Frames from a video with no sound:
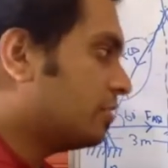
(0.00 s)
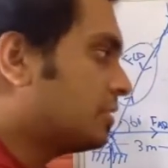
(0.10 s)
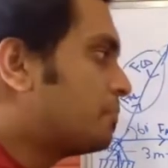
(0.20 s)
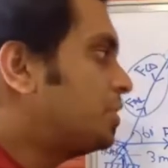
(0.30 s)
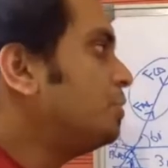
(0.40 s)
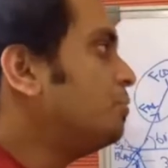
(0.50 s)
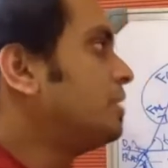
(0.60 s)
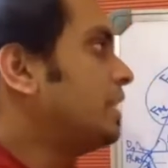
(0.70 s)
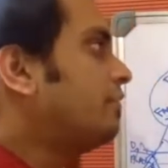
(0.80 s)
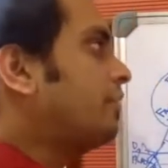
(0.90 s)
substitute
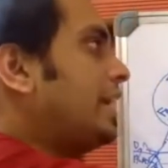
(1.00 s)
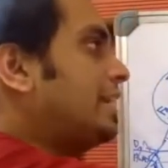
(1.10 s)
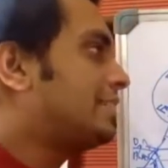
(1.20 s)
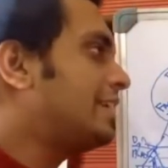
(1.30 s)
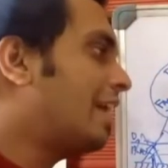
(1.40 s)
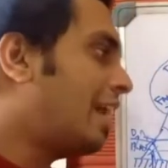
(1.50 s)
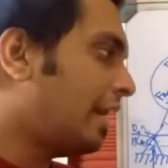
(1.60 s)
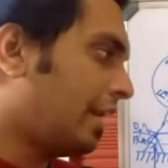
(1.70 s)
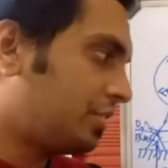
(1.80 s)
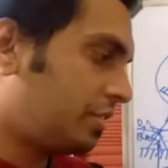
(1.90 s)
FAC
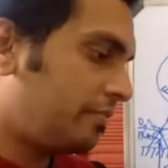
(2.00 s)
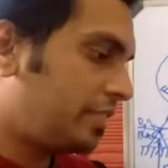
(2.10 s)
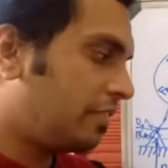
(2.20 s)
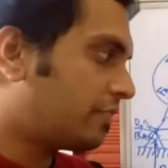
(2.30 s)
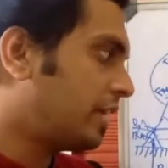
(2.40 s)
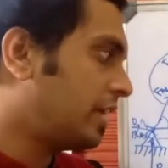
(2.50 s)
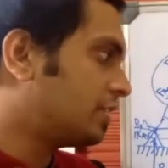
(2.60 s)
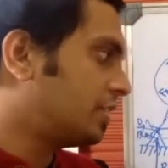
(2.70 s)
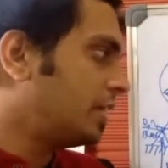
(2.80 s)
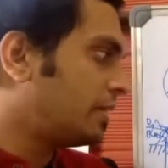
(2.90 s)
as
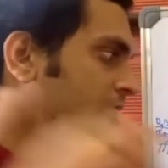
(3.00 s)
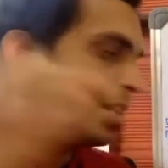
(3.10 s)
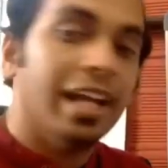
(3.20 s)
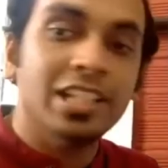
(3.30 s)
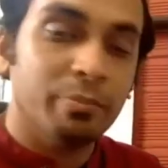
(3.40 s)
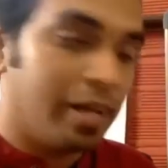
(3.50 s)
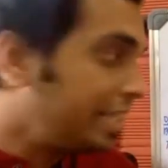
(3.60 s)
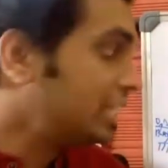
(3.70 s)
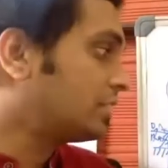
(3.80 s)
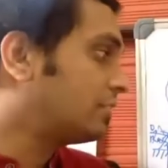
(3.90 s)
minus